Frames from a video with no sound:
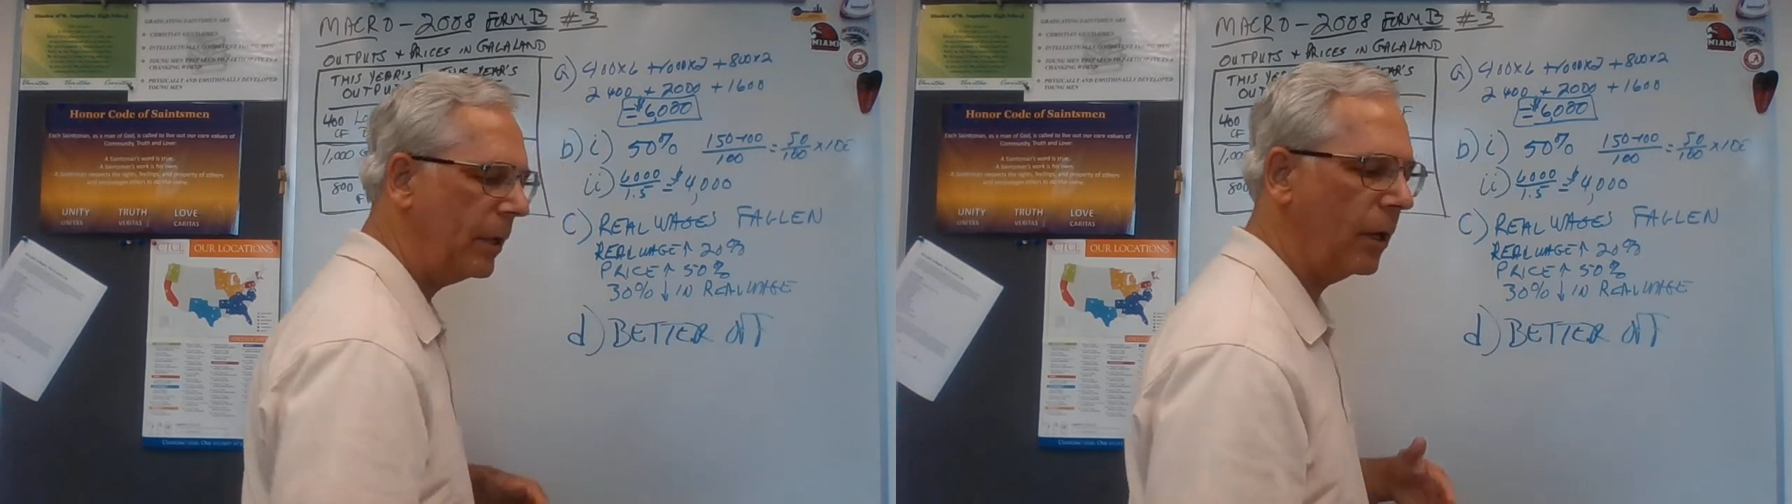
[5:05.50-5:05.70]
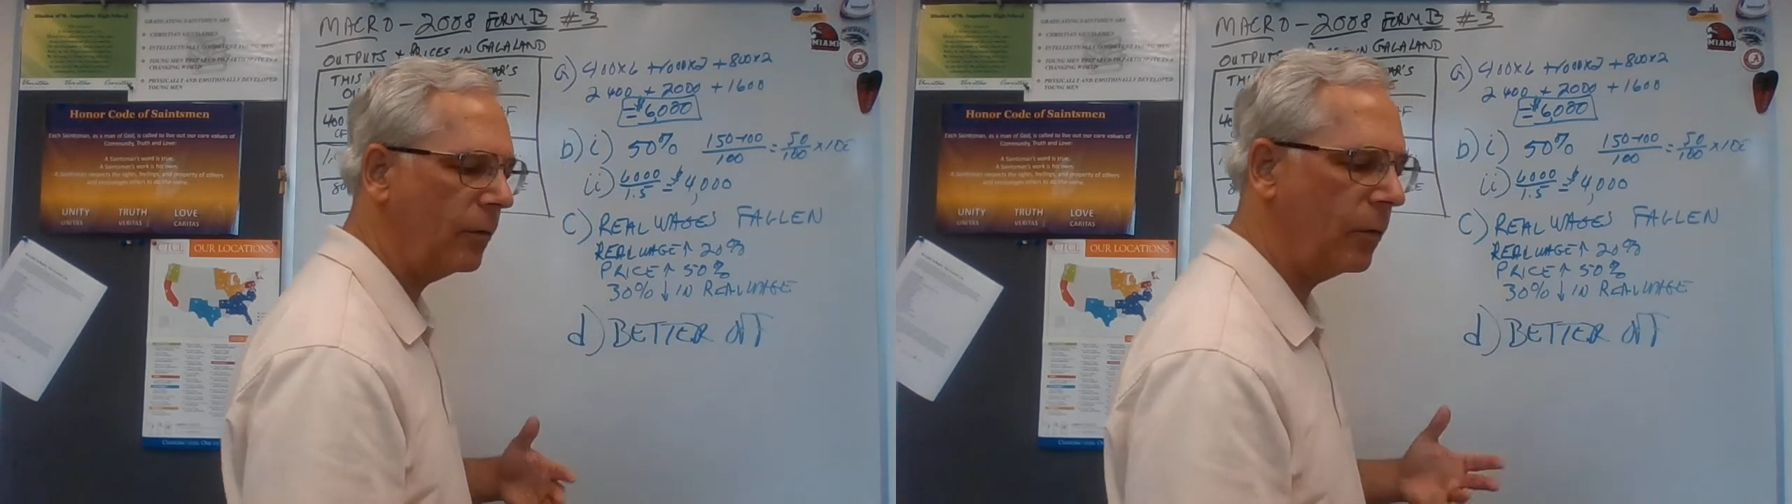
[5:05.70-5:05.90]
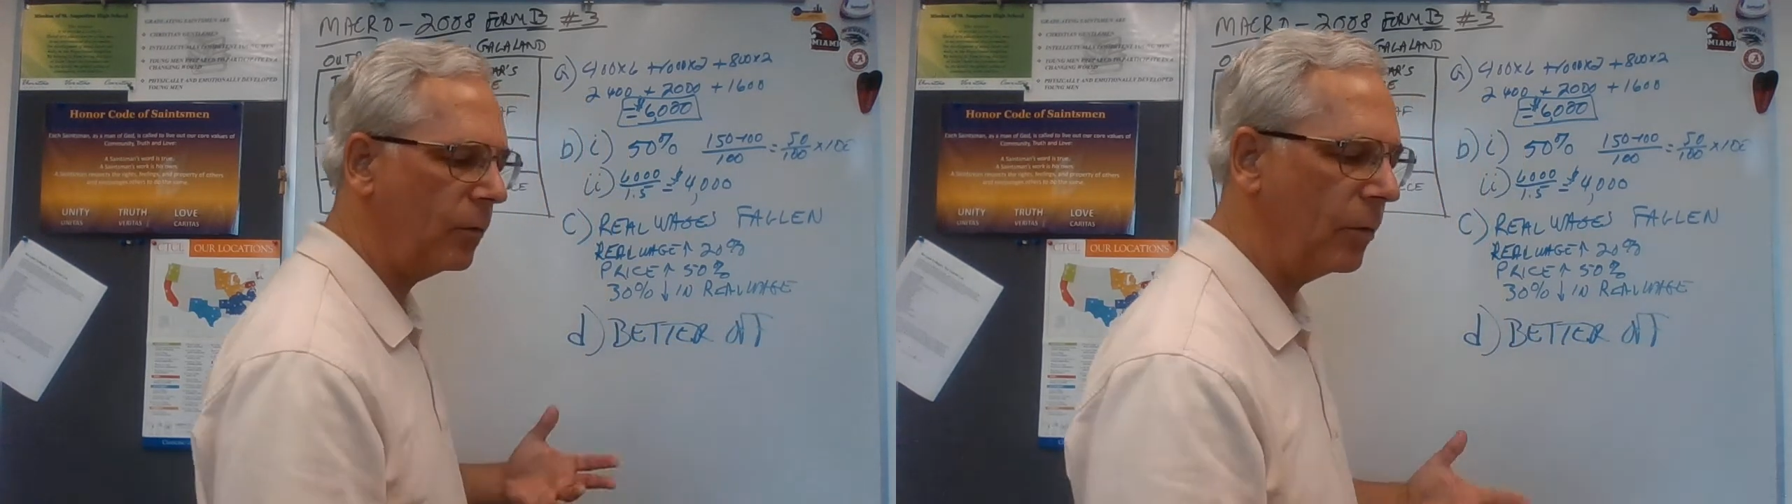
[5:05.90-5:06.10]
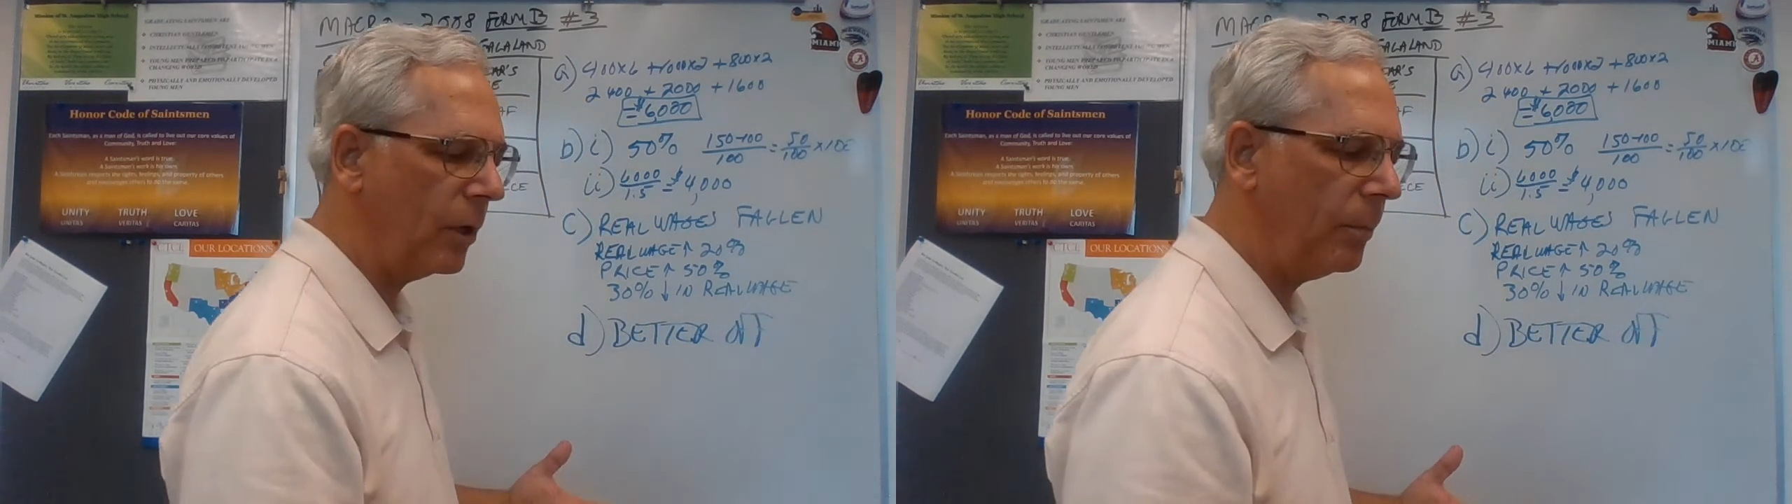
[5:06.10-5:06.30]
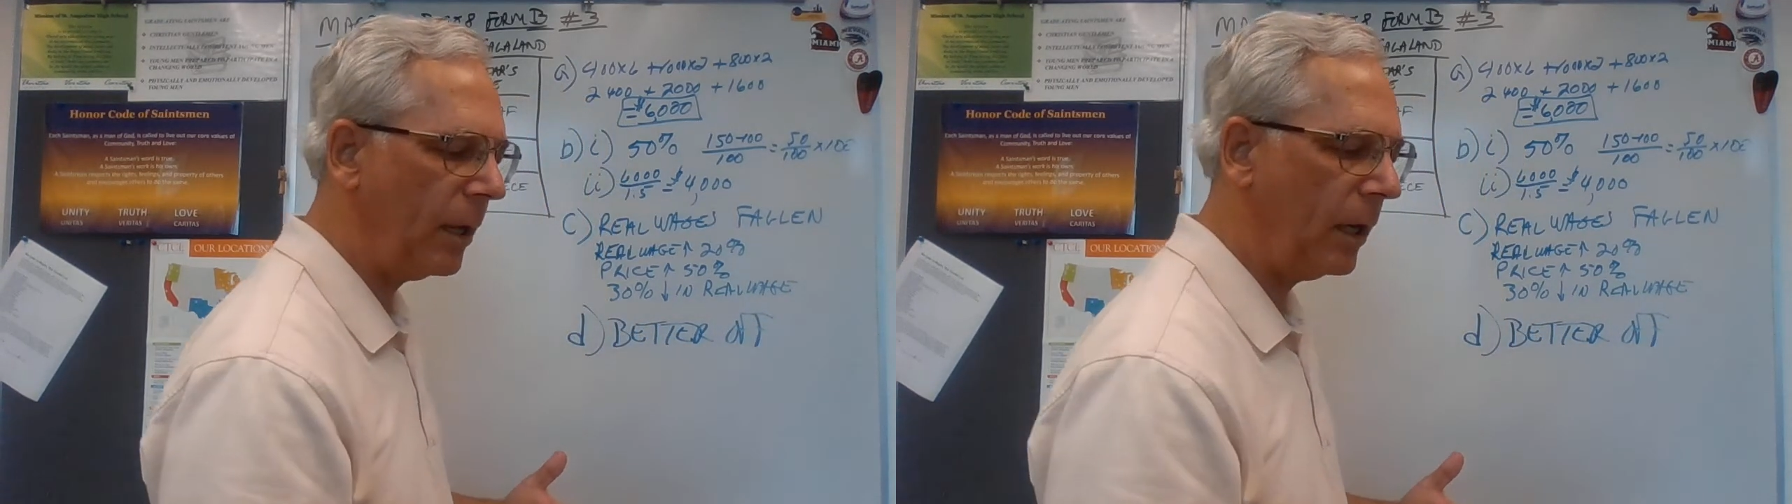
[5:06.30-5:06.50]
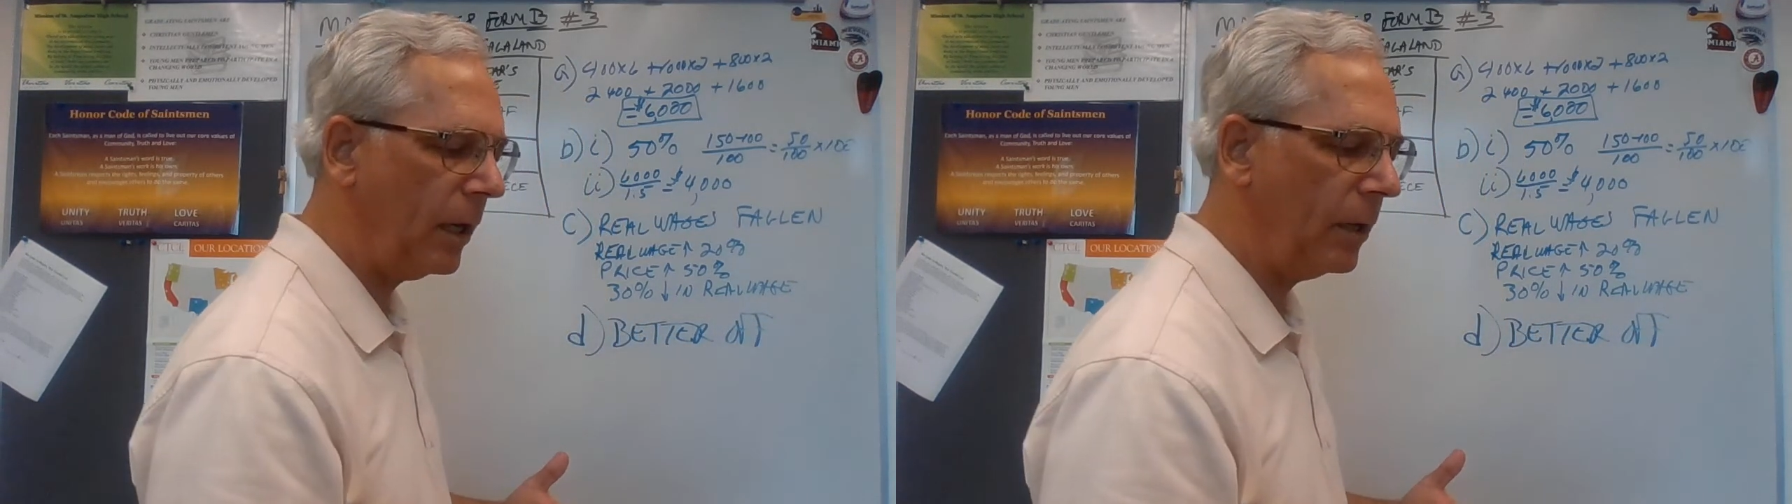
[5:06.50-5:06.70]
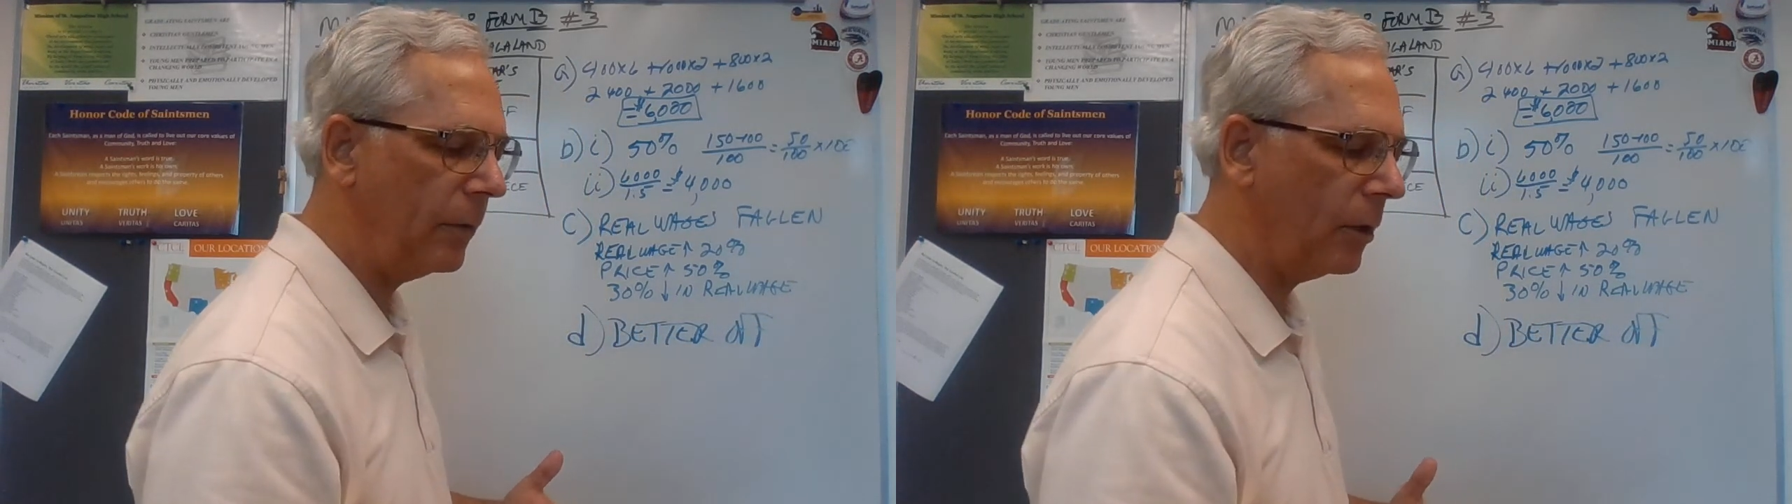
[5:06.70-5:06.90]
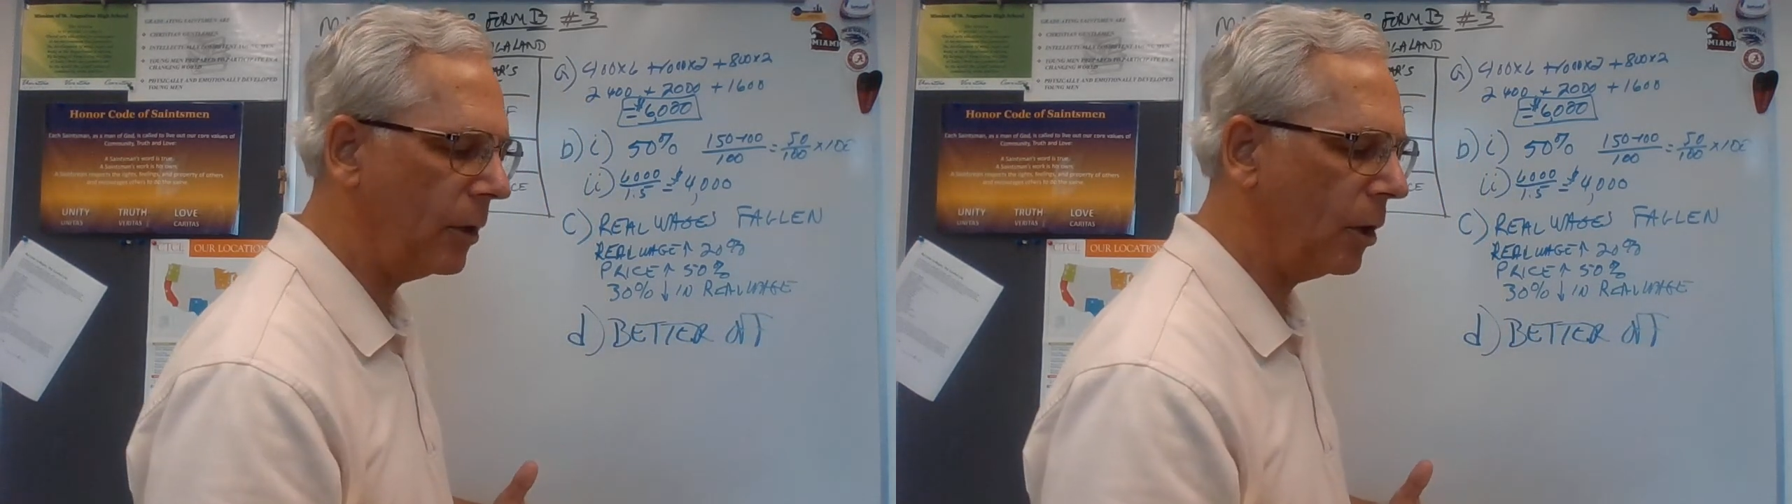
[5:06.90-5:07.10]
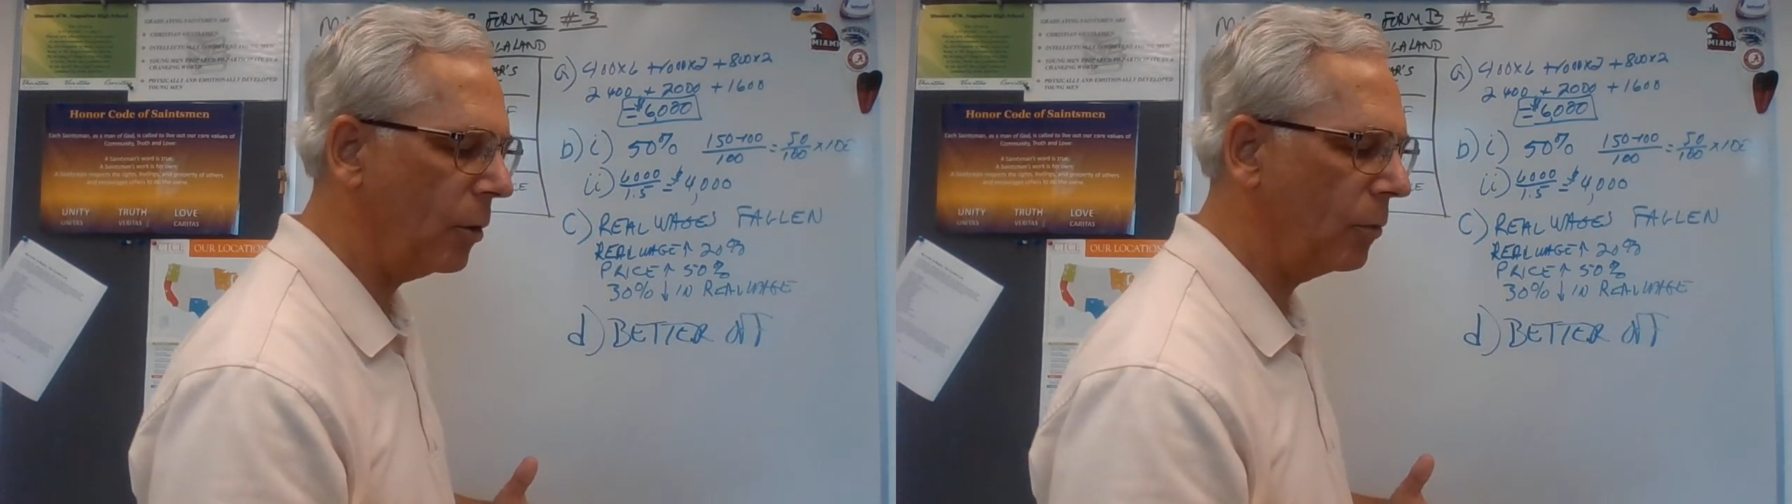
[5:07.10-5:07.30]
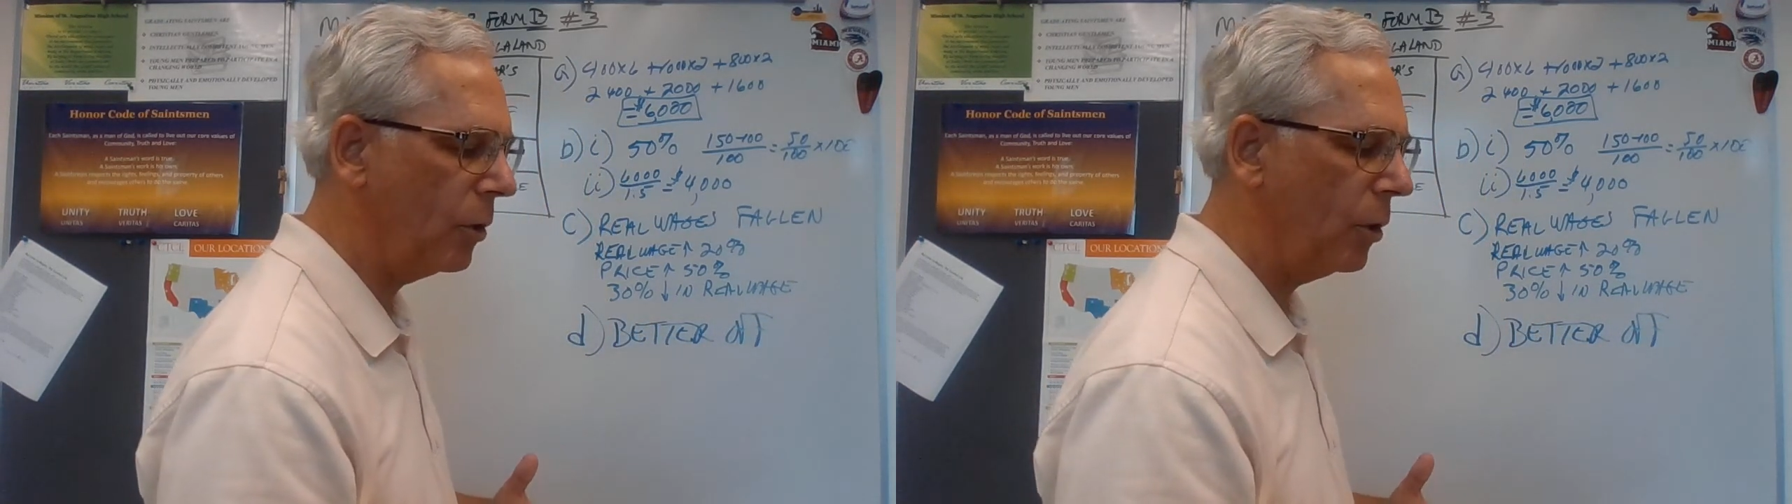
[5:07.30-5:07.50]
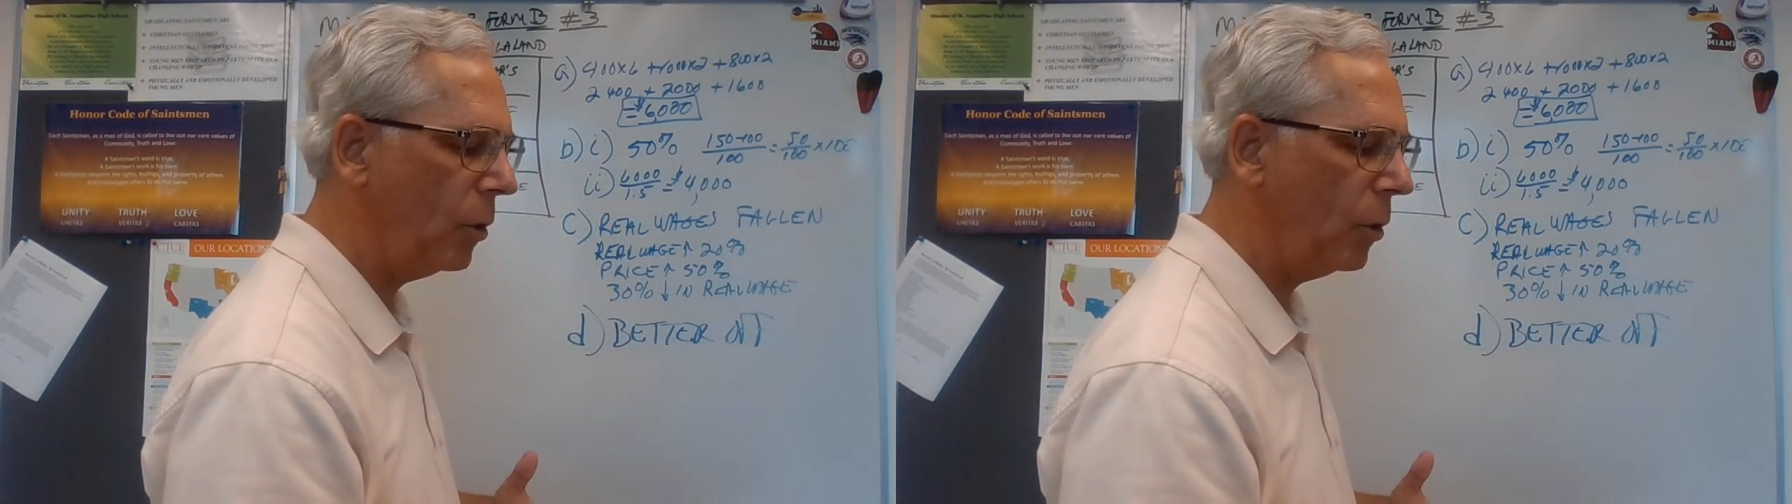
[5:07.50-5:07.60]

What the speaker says: because he's repaying the loan